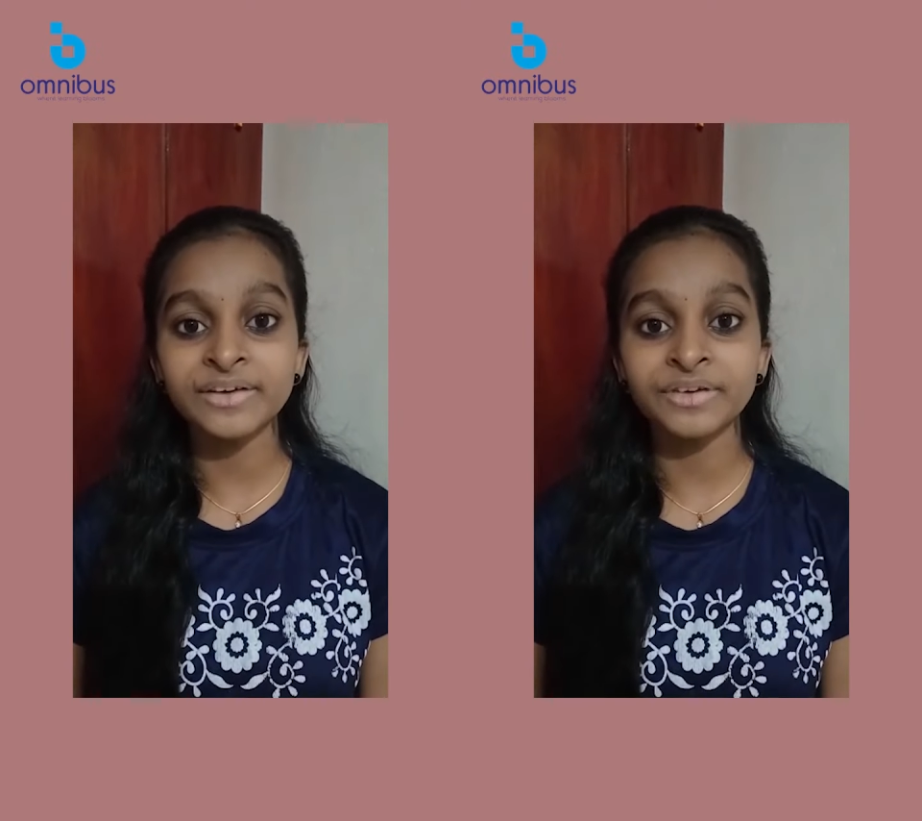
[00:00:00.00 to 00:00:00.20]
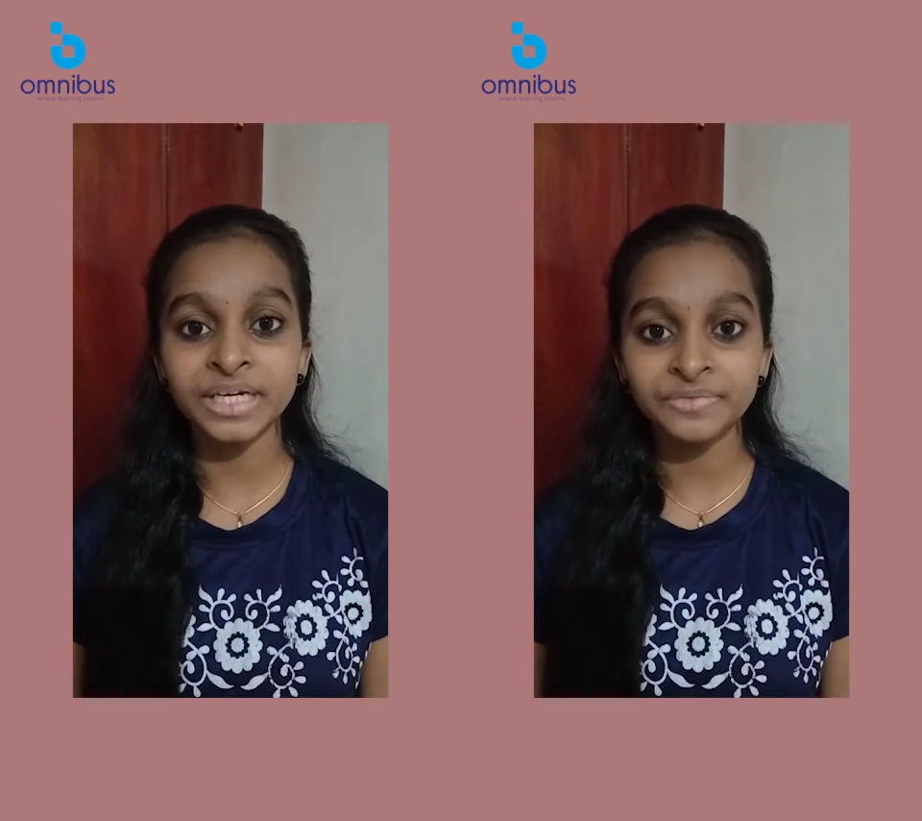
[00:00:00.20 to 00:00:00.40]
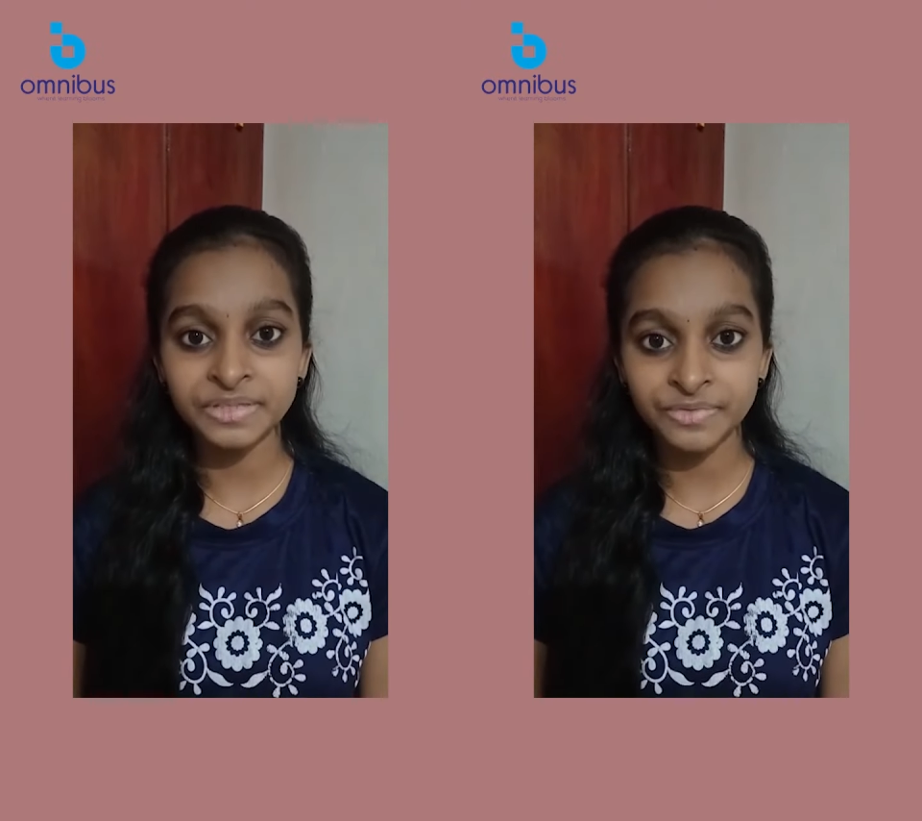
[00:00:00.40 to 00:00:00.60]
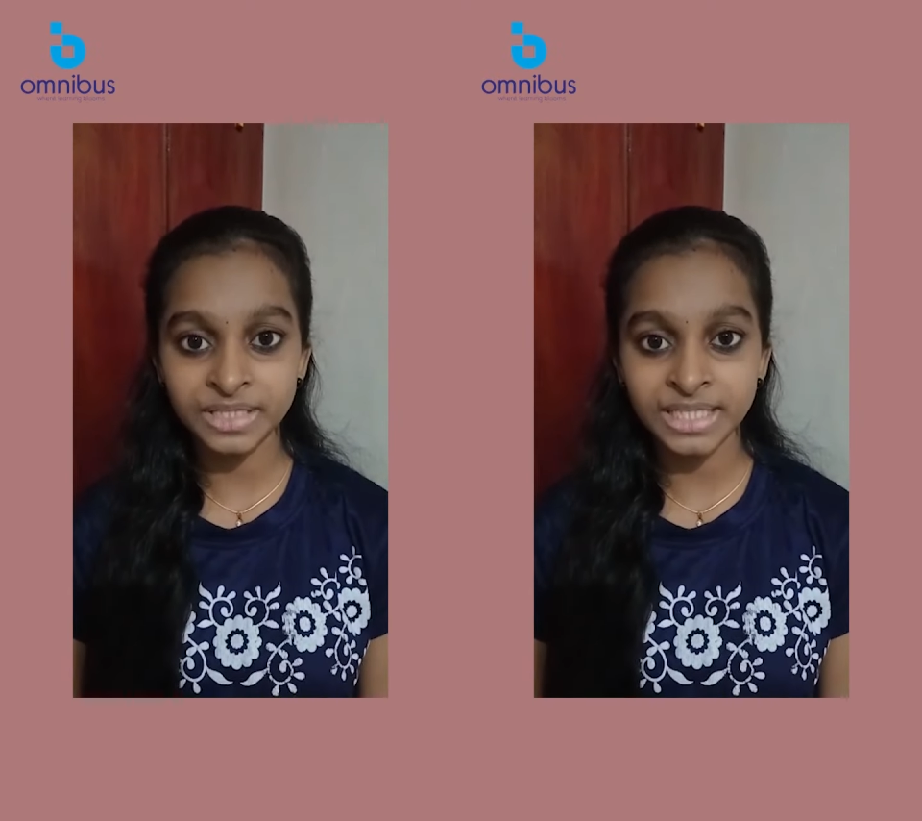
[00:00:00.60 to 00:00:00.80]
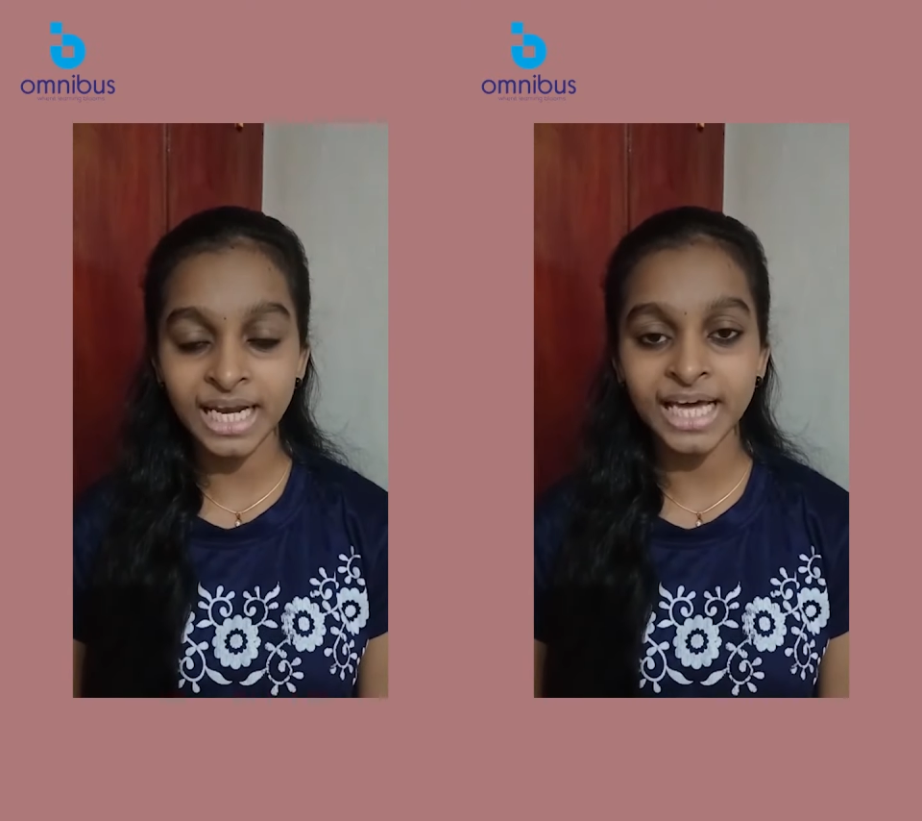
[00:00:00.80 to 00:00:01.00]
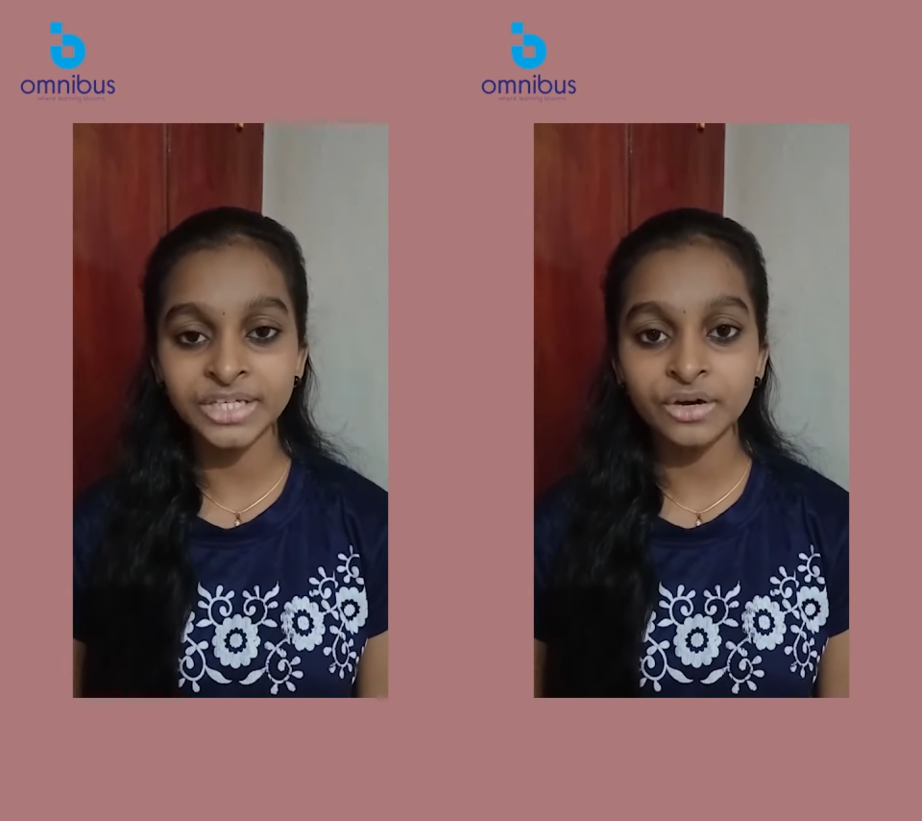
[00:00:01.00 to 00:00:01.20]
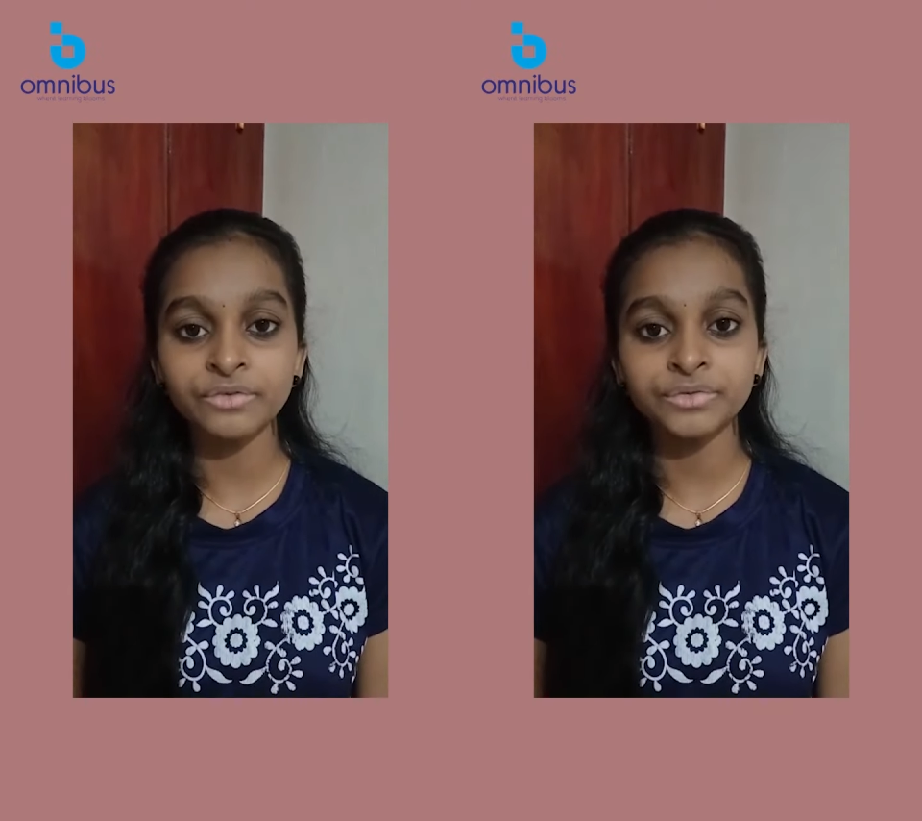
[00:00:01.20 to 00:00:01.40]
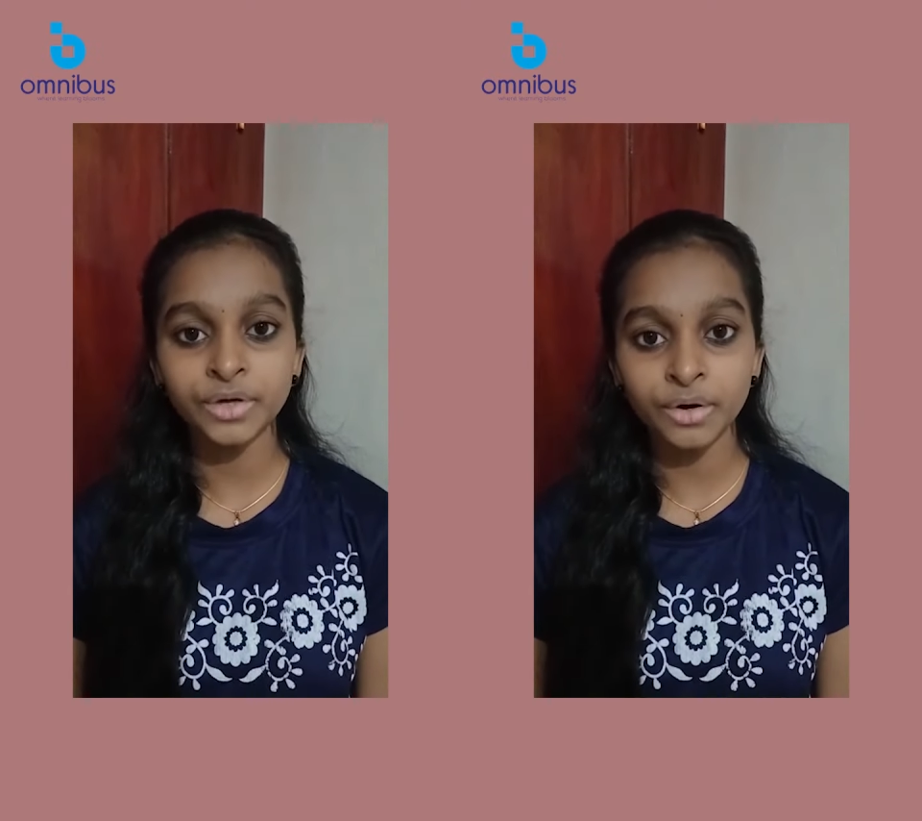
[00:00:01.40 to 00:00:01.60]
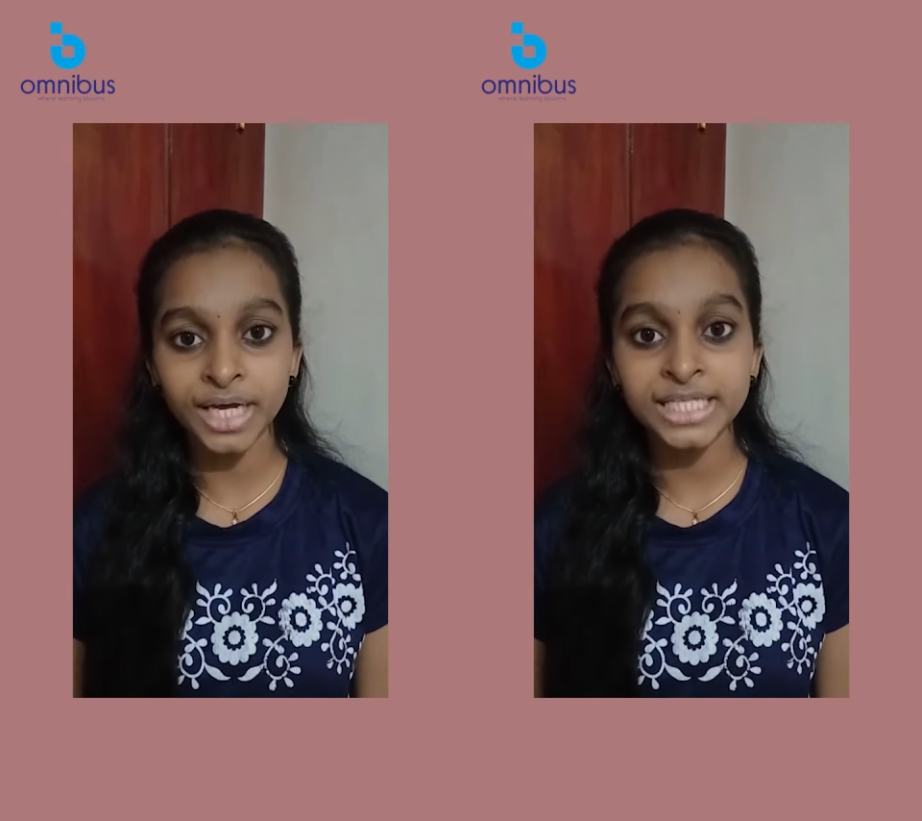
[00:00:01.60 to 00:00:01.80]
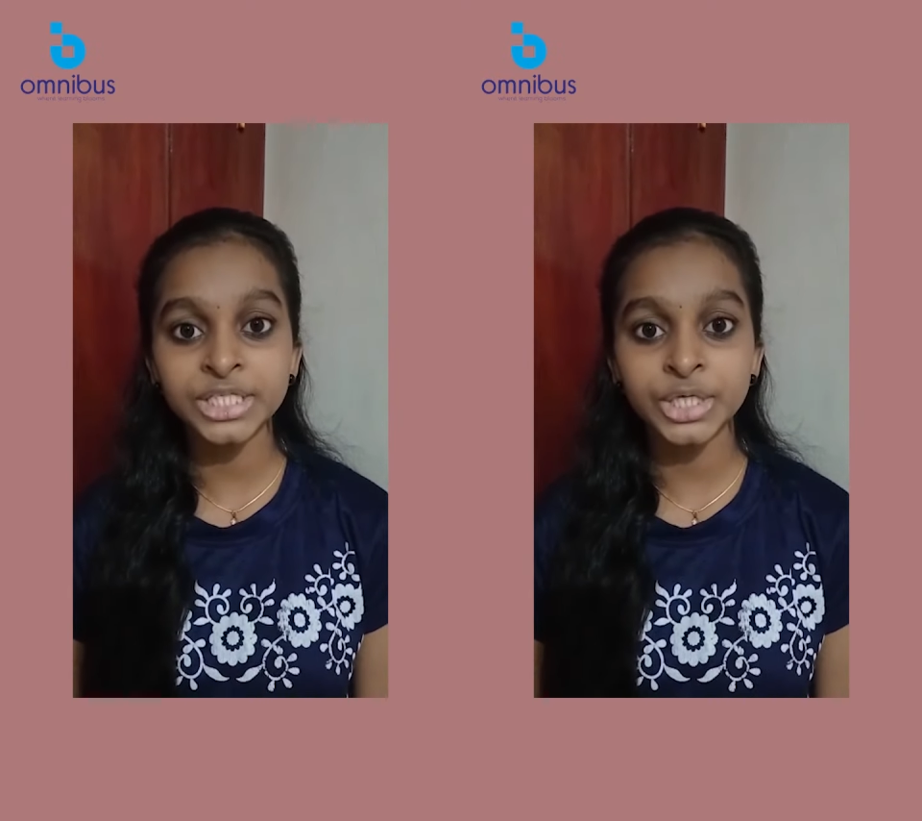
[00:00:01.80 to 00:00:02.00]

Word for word: our lives with the light of knowledge,